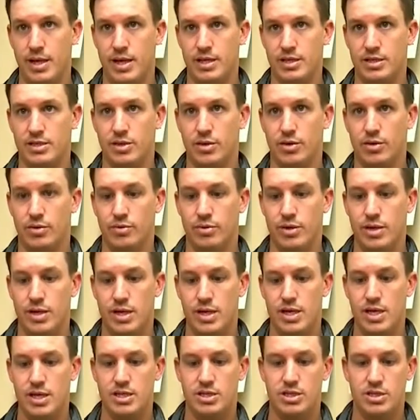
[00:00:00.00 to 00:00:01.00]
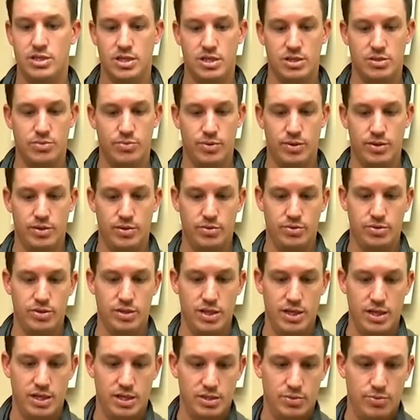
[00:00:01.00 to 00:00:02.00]
And so it's just one of those
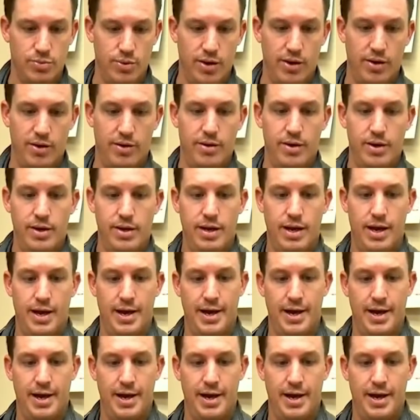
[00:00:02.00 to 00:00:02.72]
things where